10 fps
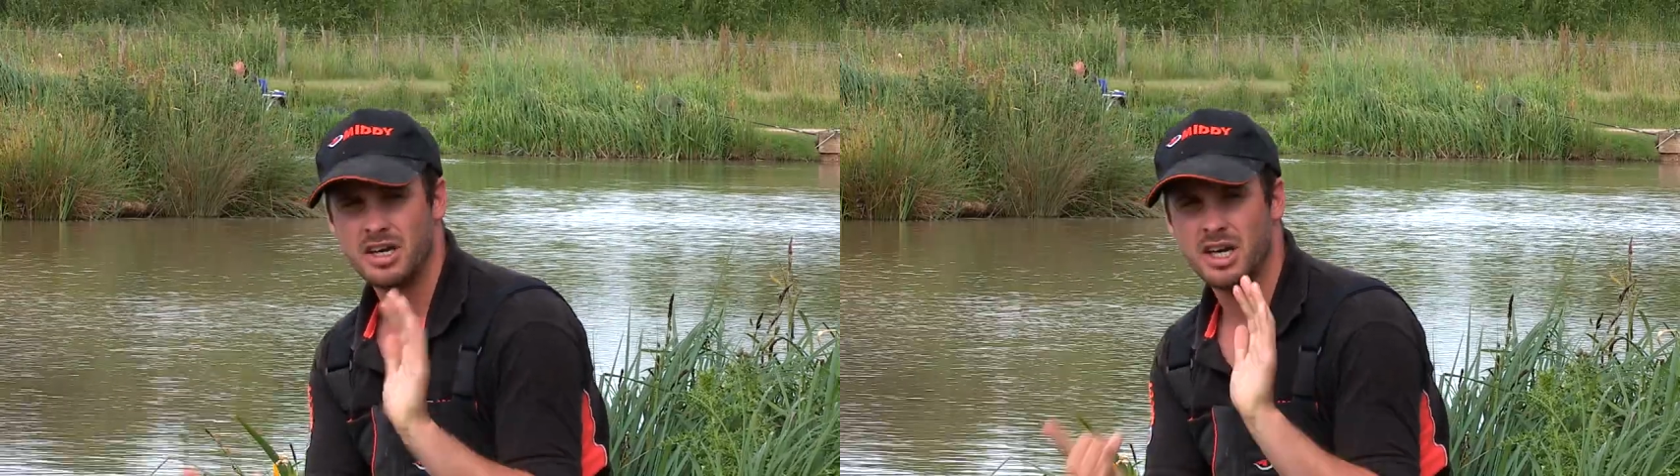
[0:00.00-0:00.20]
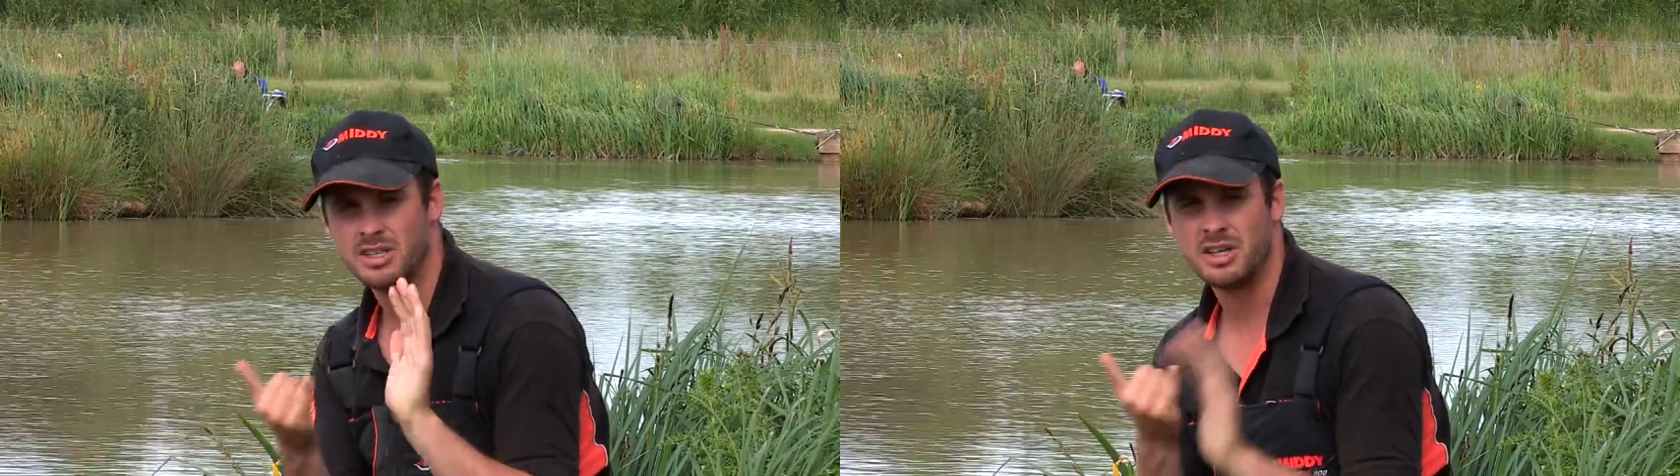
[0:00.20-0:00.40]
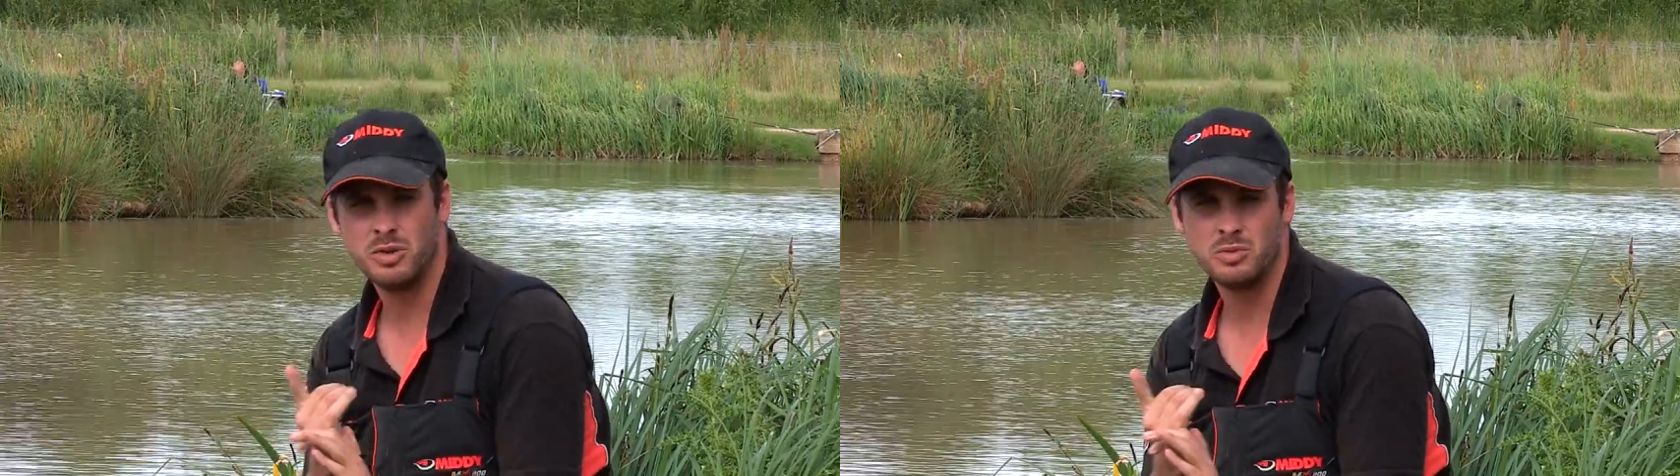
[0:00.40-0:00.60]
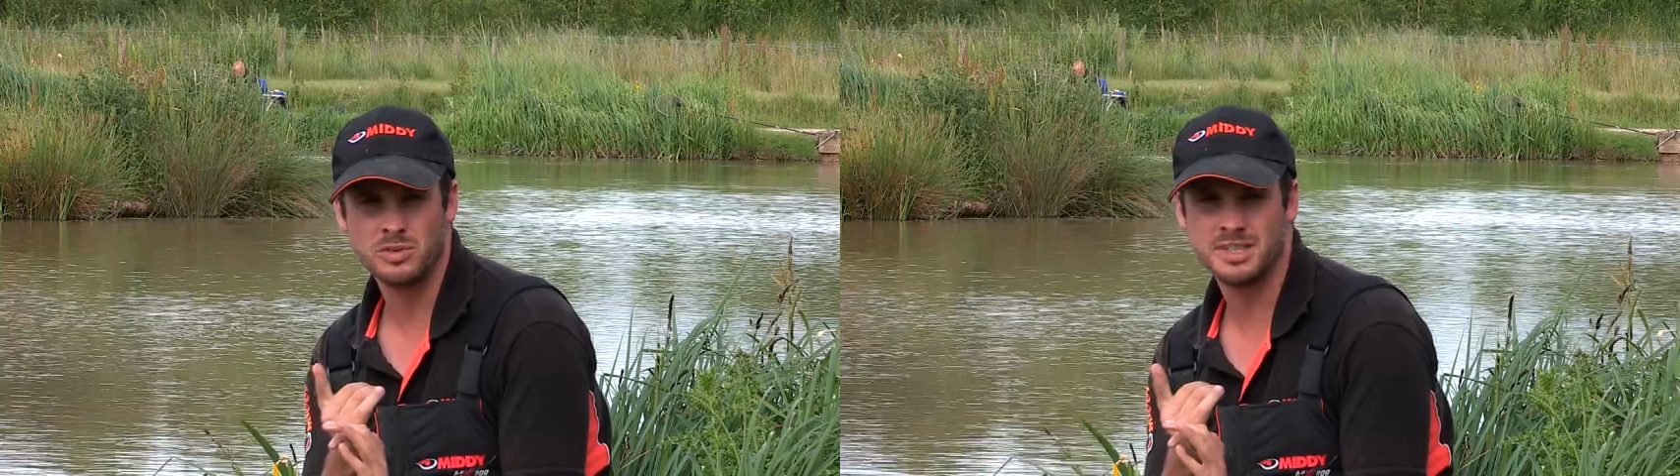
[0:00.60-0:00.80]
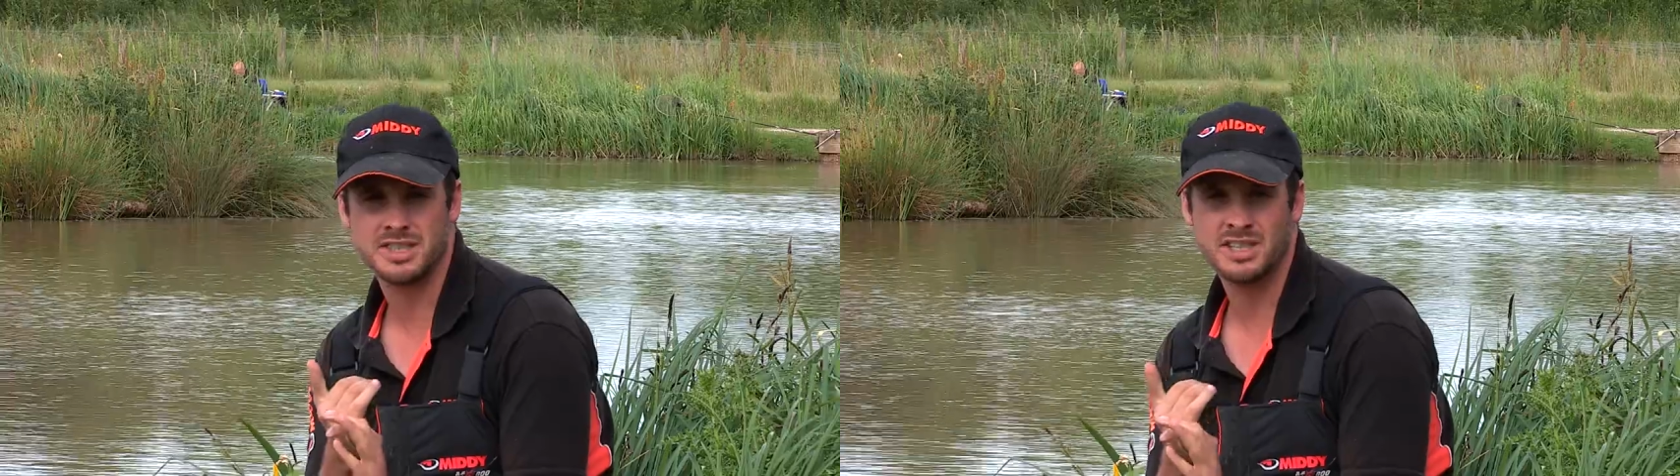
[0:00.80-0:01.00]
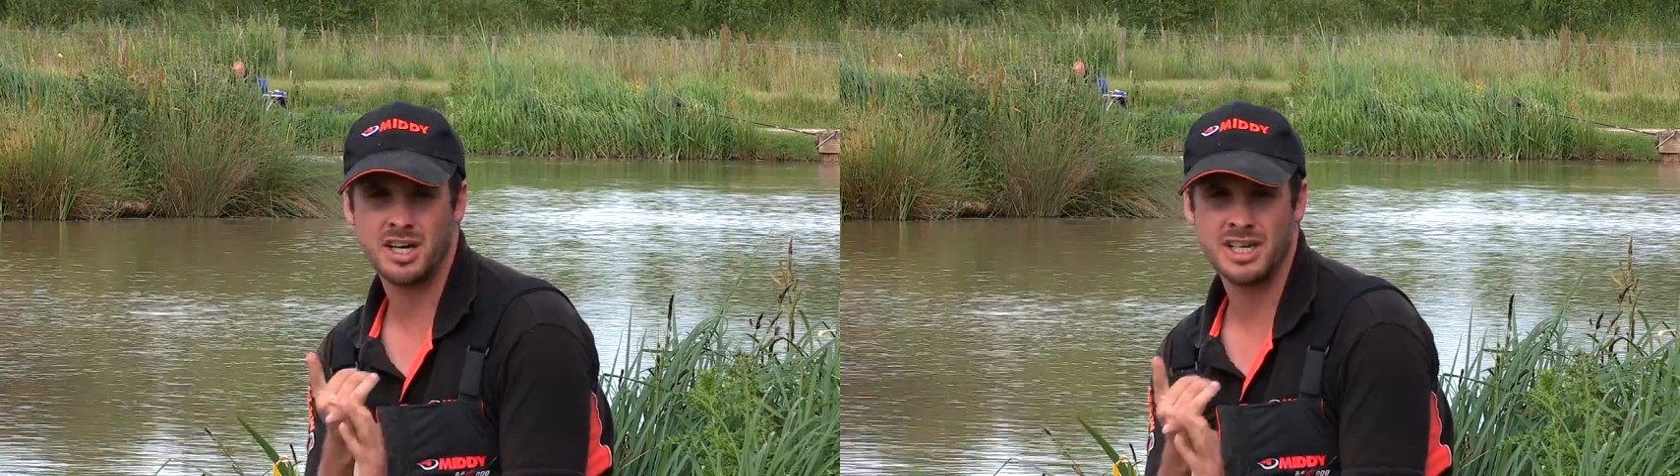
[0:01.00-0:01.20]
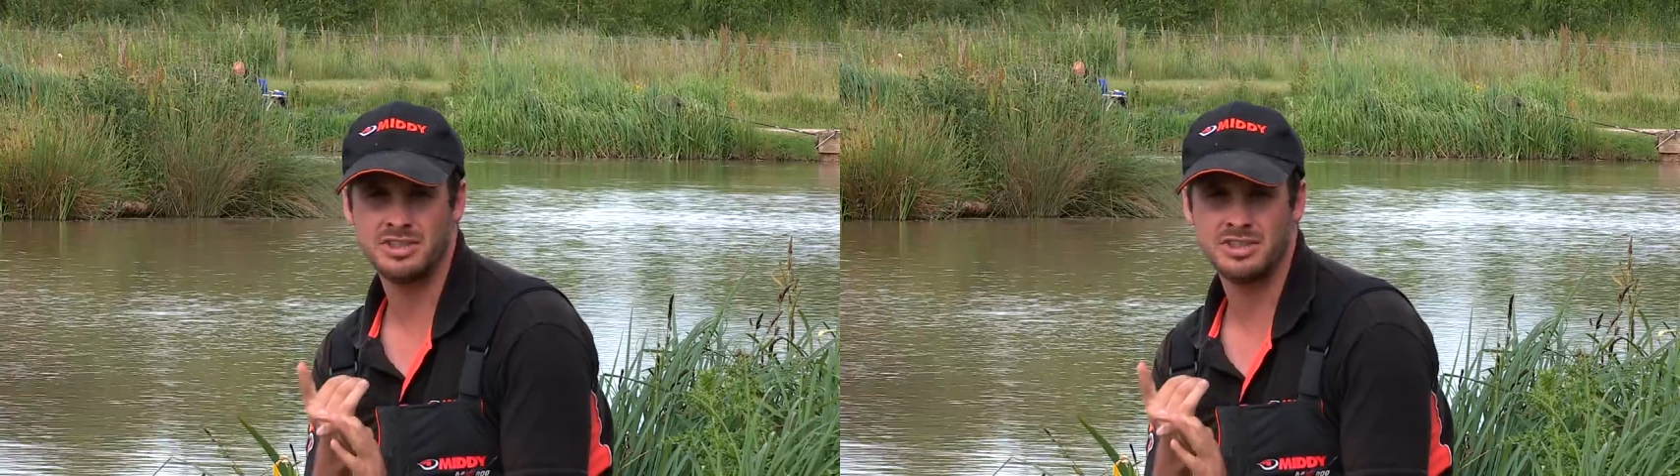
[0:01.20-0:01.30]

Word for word: I don't want to start